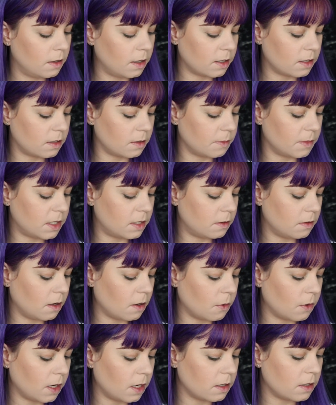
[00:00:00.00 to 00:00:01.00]
Next I'm
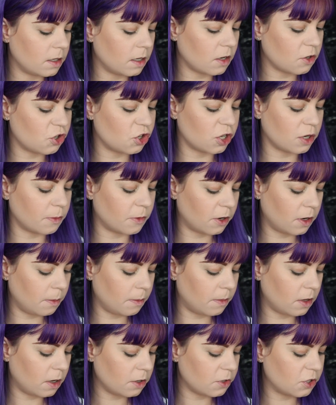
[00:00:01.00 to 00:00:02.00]
going into that shimmery
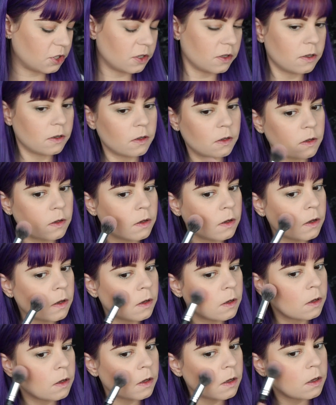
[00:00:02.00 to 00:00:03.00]
blush.
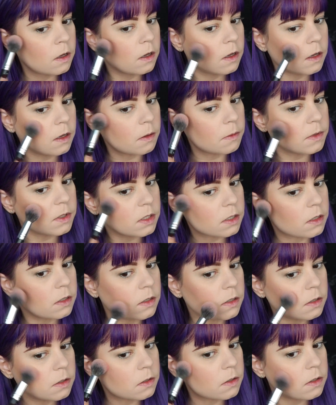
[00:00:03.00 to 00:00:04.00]
I'm just
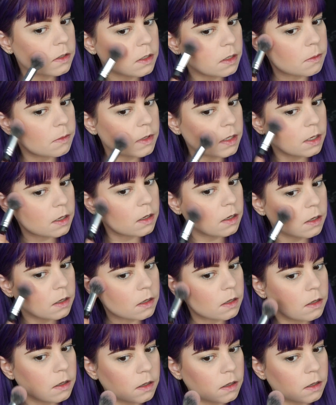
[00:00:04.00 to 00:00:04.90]
gonna do the same thing.